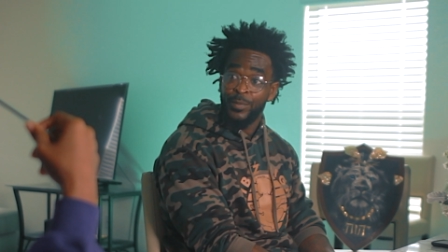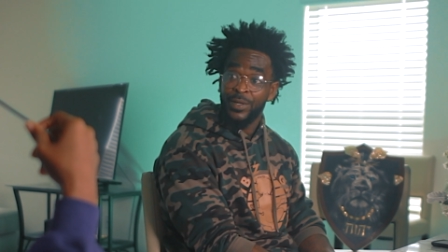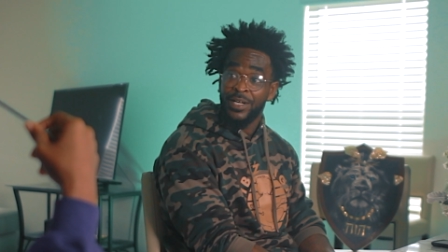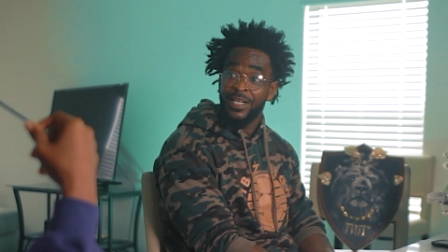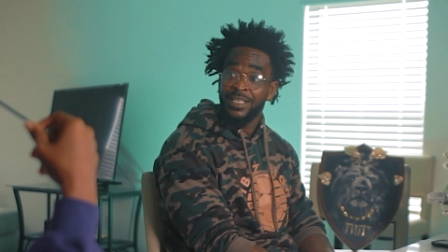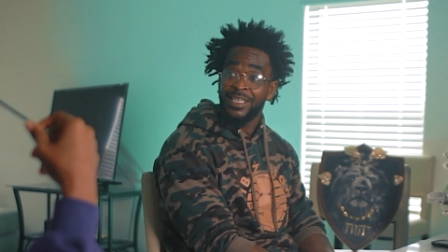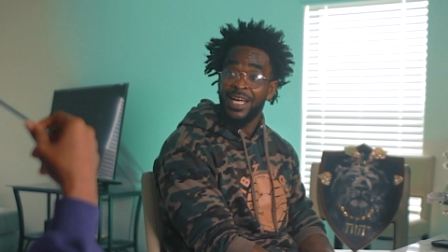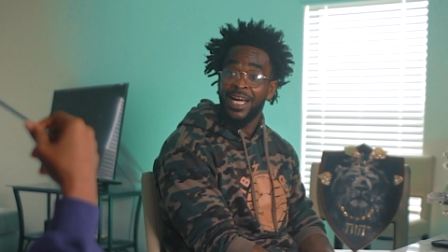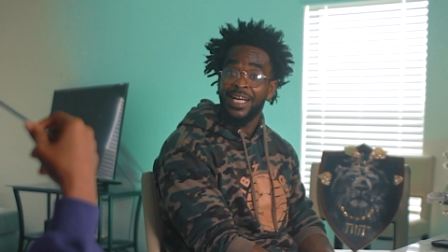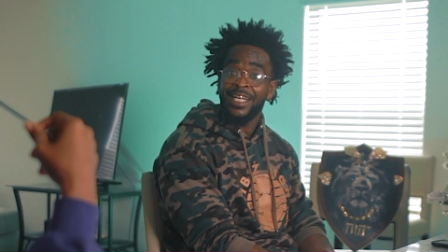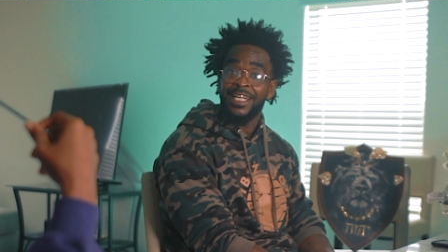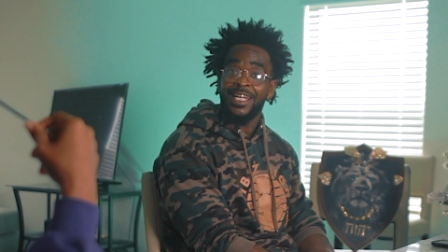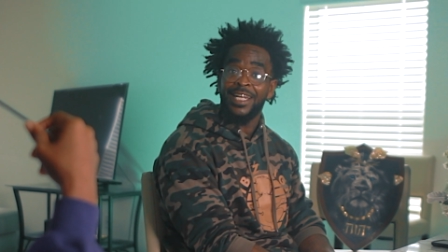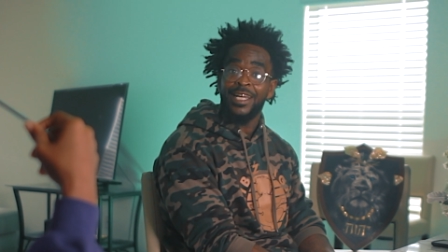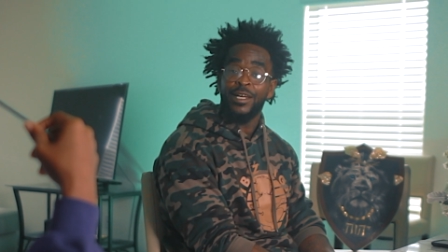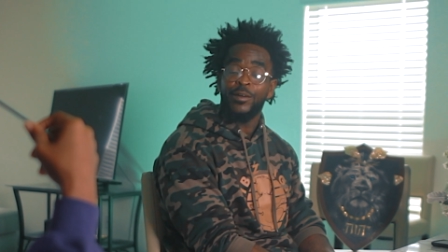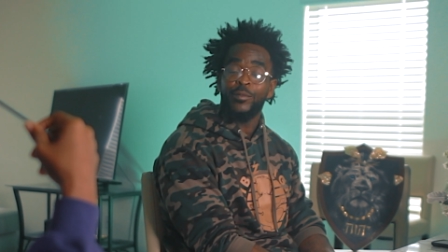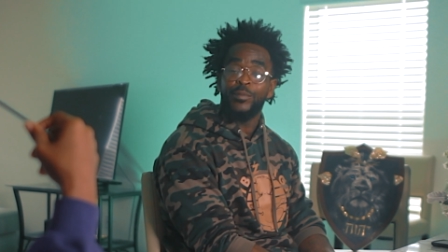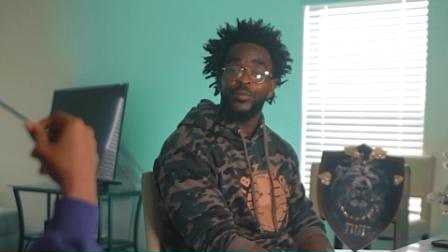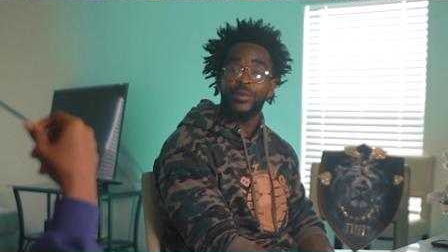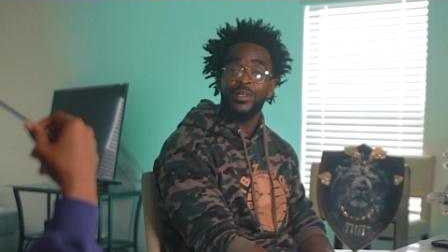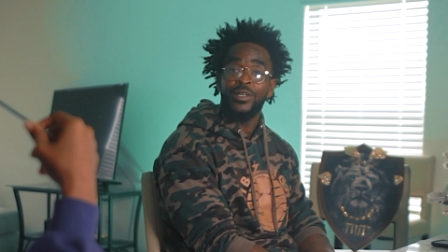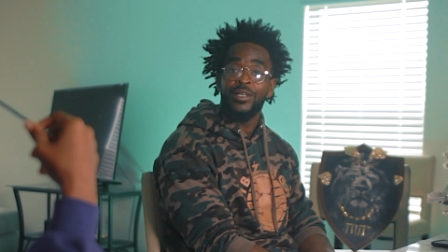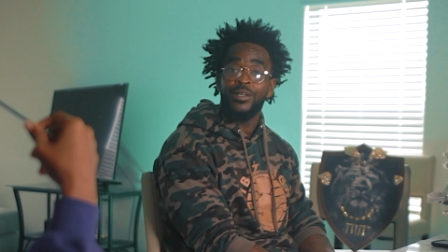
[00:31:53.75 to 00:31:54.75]
Because I
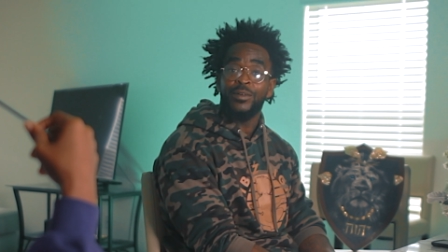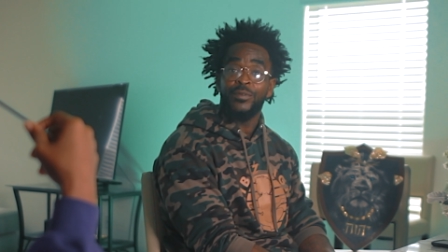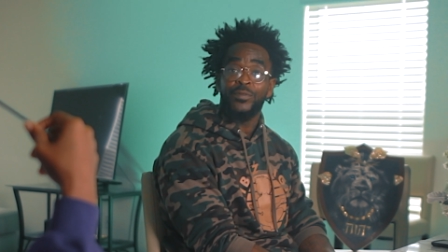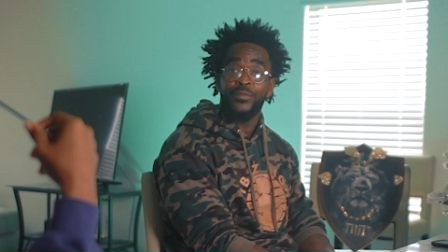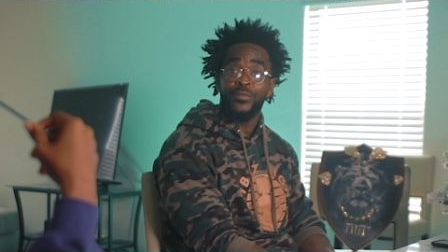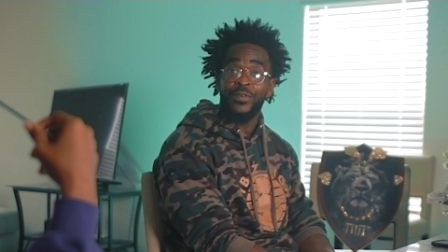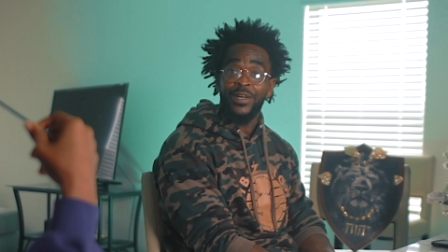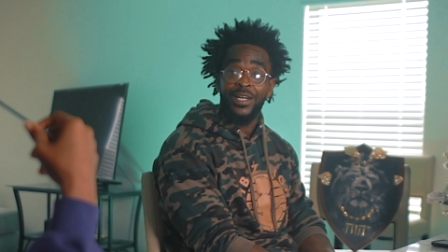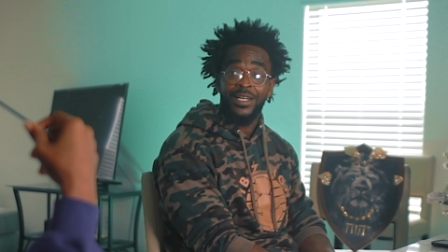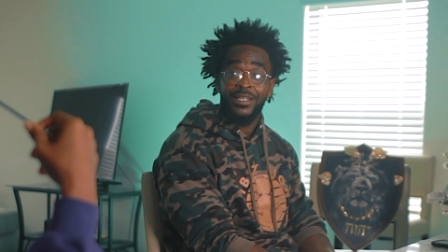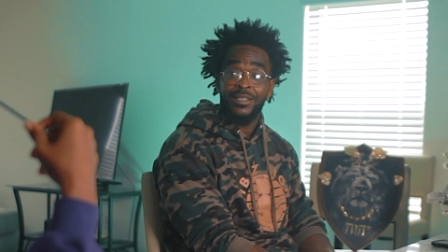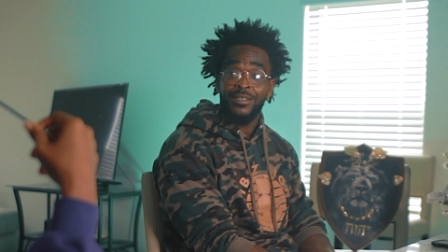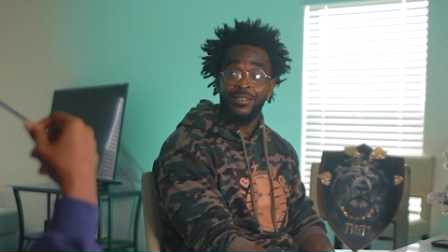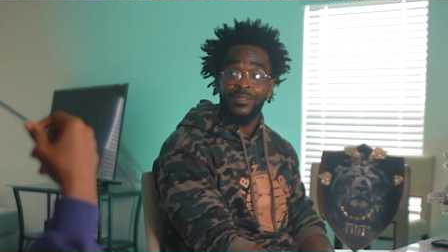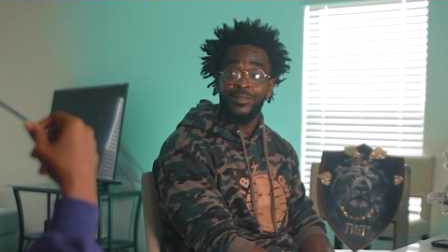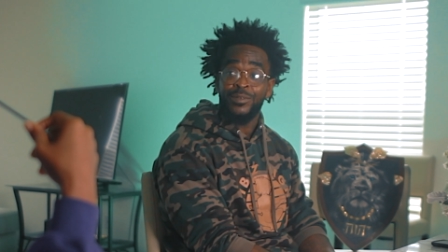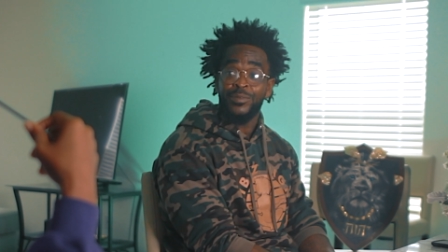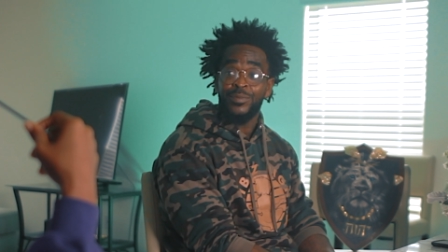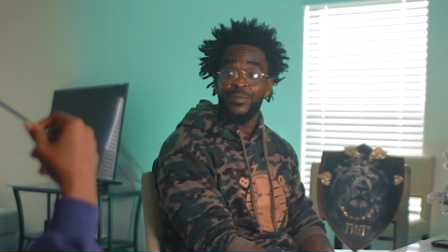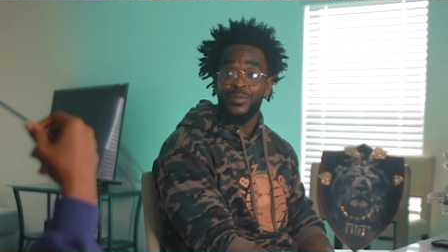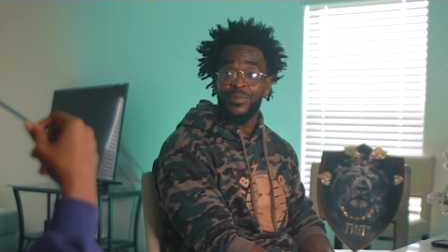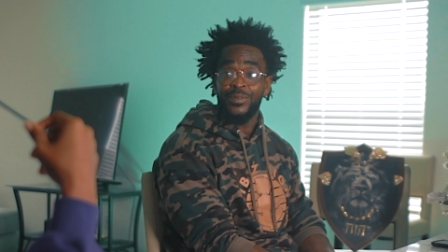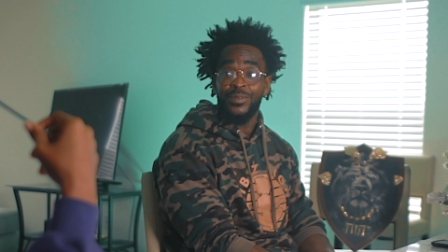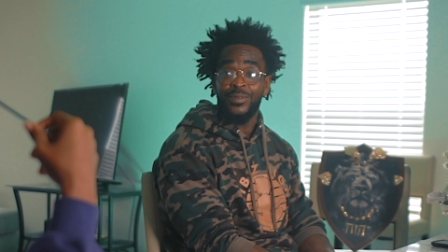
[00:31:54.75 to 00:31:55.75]
can't be
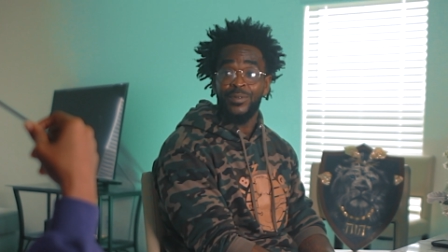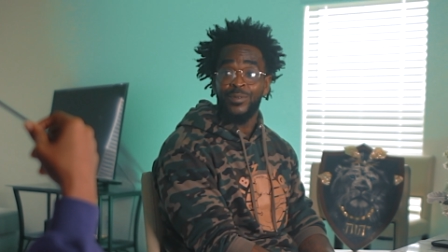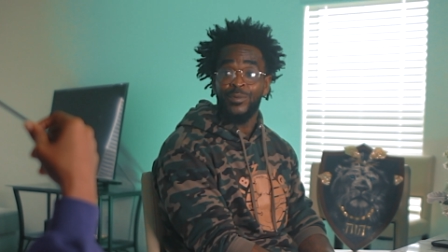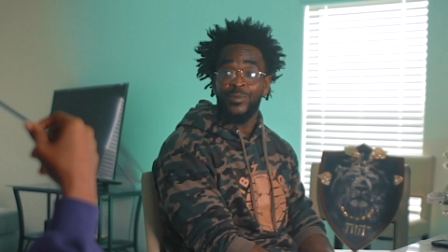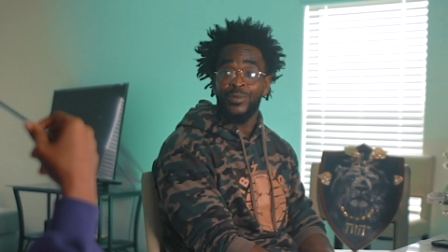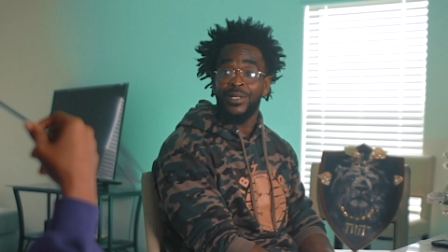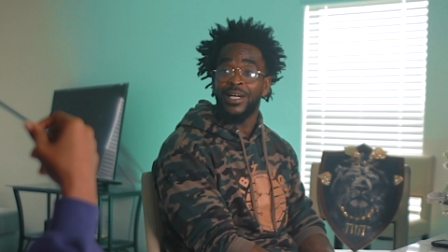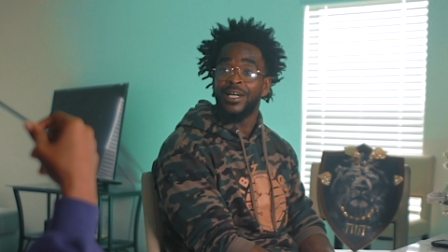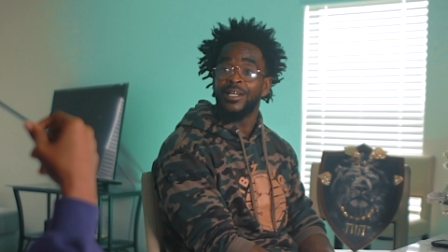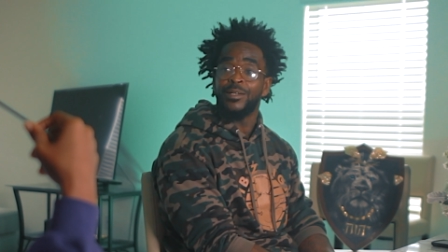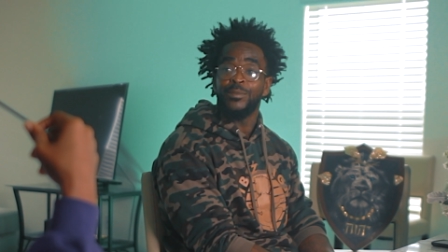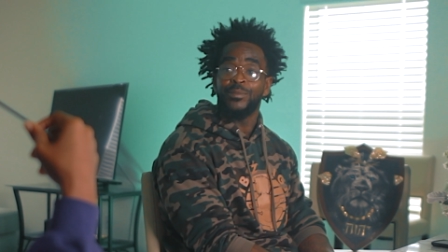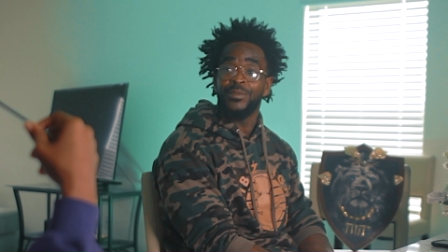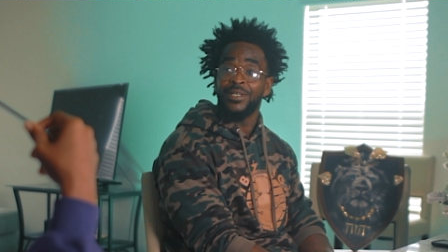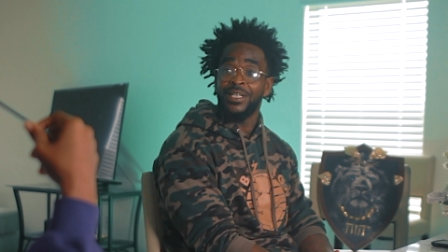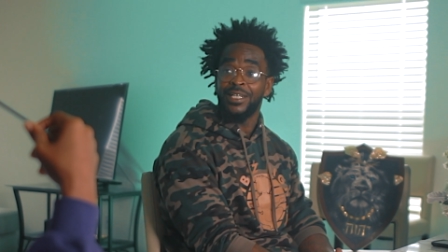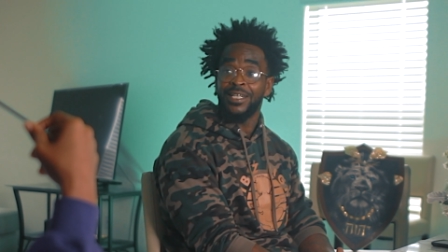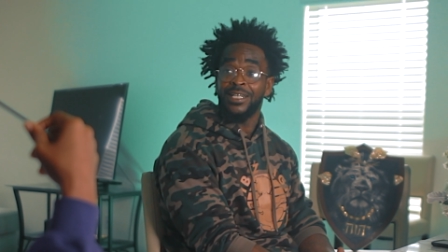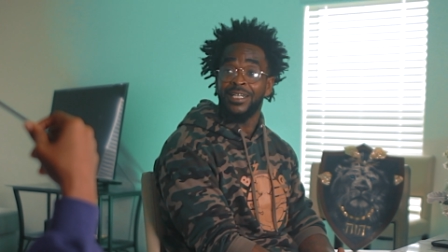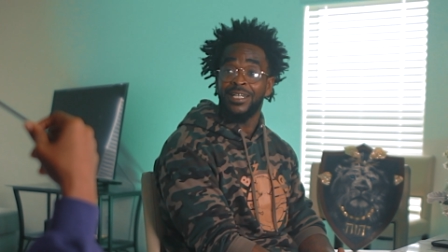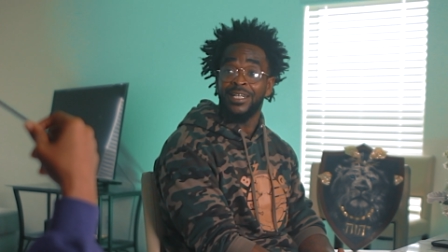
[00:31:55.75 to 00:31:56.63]
effective without the money.